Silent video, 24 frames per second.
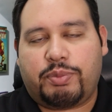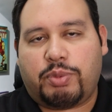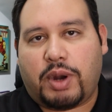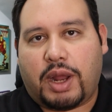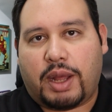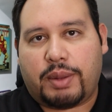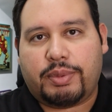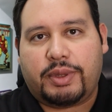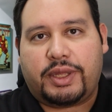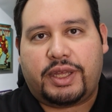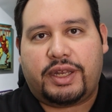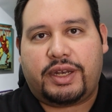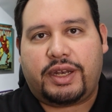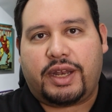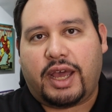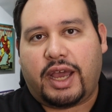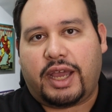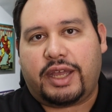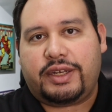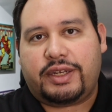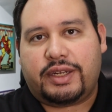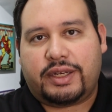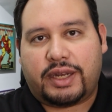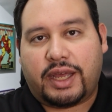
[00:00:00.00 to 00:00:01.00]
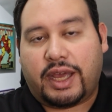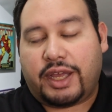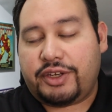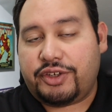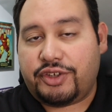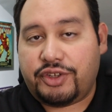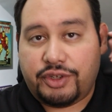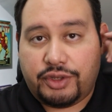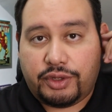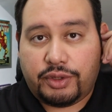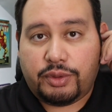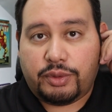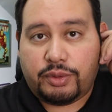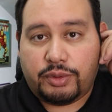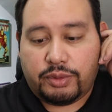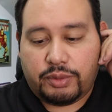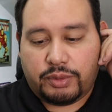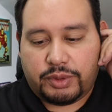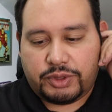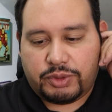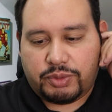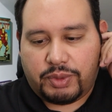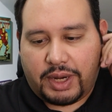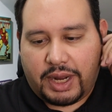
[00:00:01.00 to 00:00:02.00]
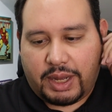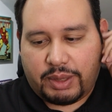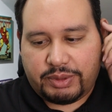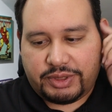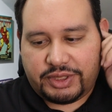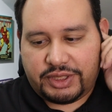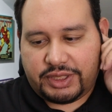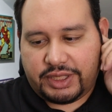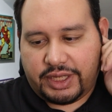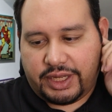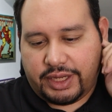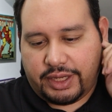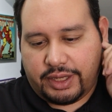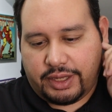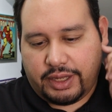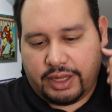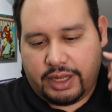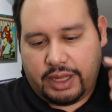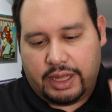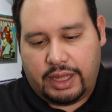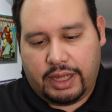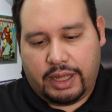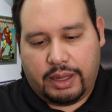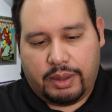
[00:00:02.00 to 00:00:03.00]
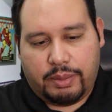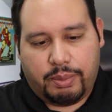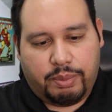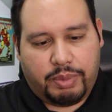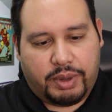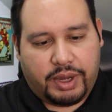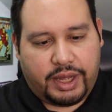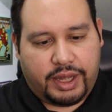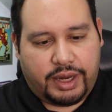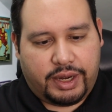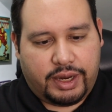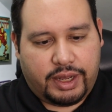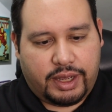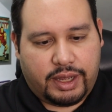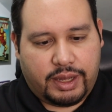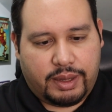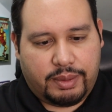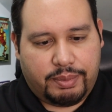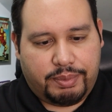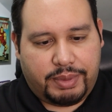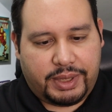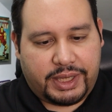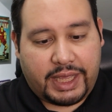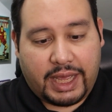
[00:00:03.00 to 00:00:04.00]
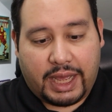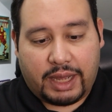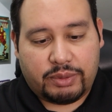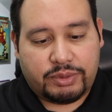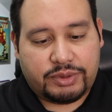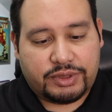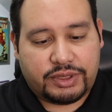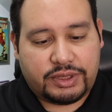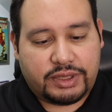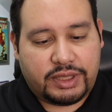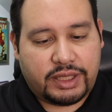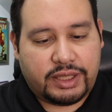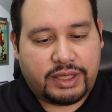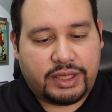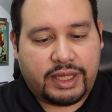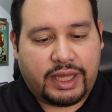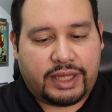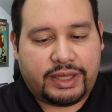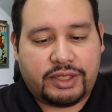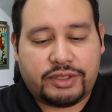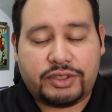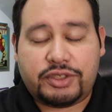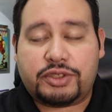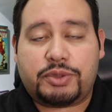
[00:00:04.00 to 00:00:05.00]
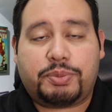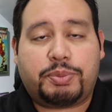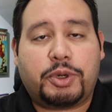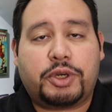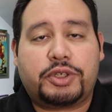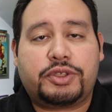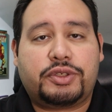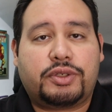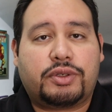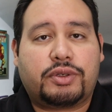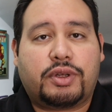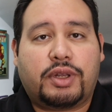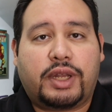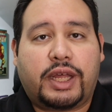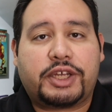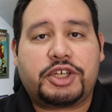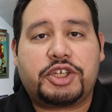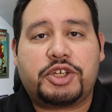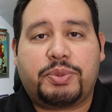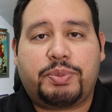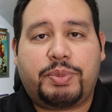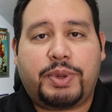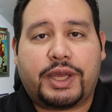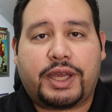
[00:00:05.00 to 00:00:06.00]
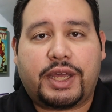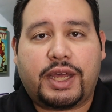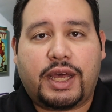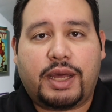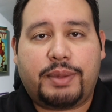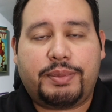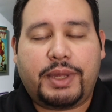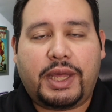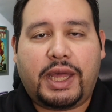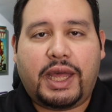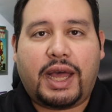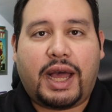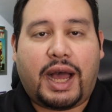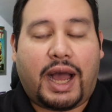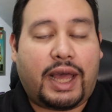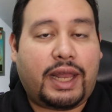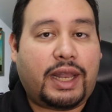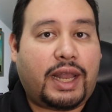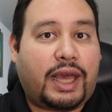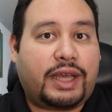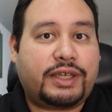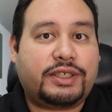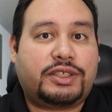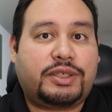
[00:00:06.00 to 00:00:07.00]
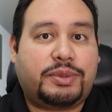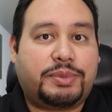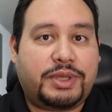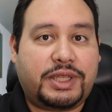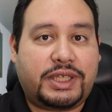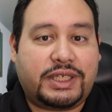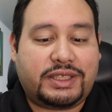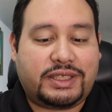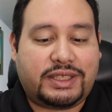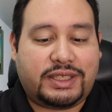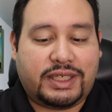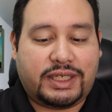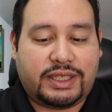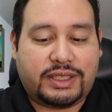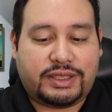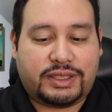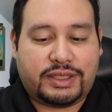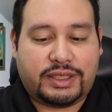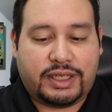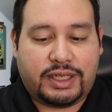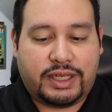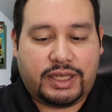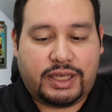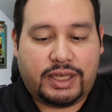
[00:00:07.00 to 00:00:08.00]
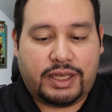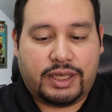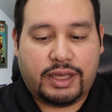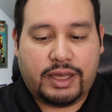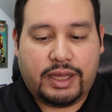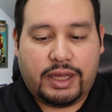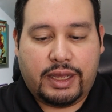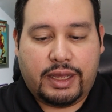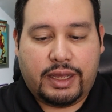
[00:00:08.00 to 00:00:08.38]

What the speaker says: probably a 9 to 9.2 was what I was seeing. But yeah, it was, and this is a personal collection pickup. I like some of these DC,